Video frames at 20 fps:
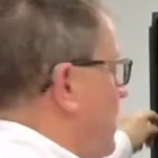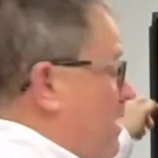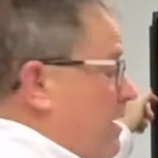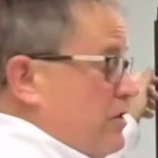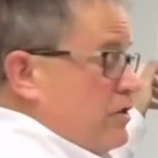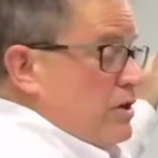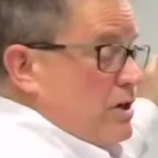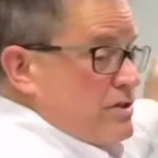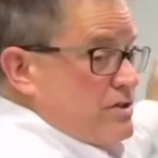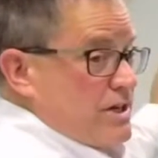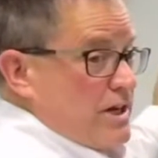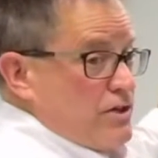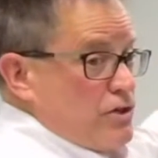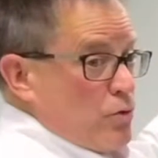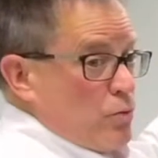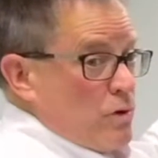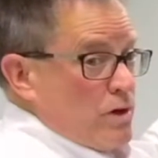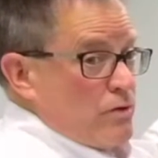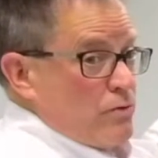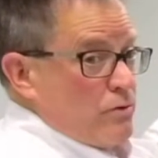It's going to say, "Do you
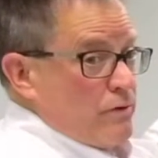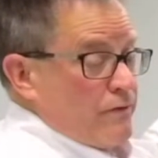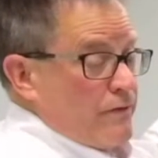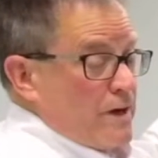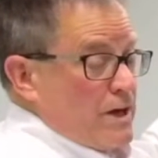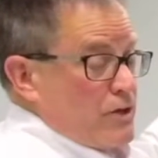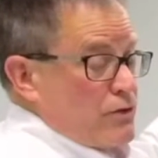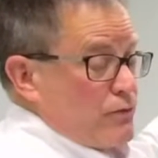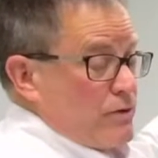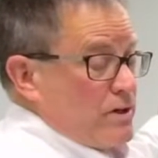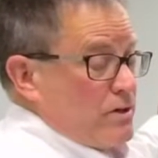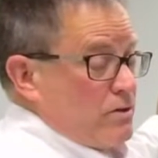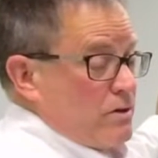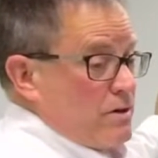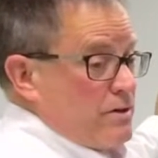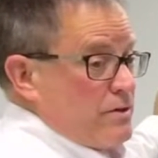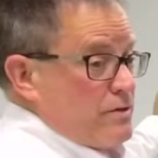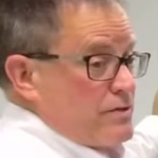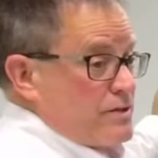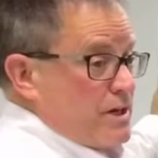want to do a fast
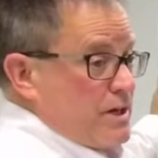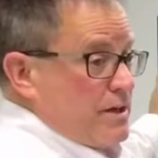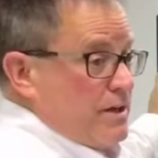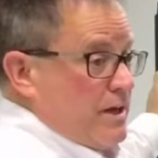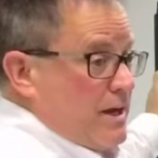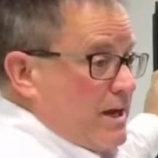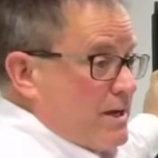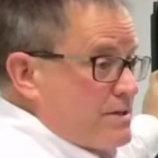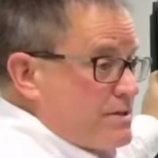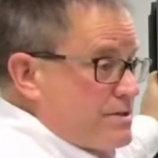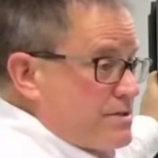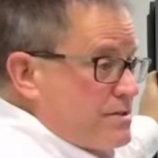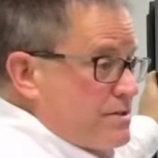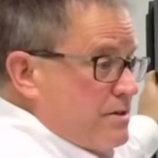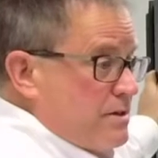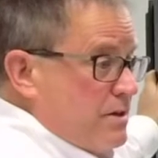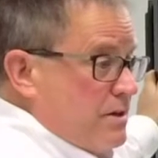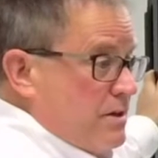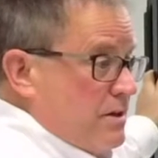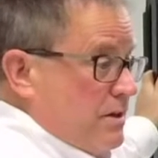recon?" You say yes,
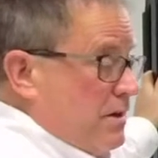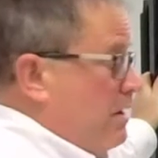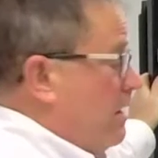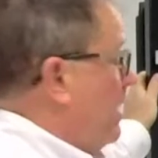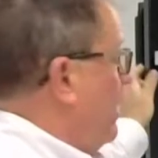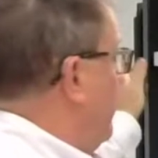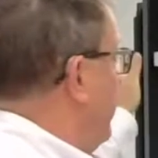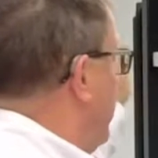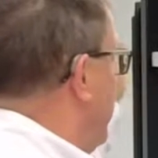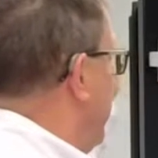and then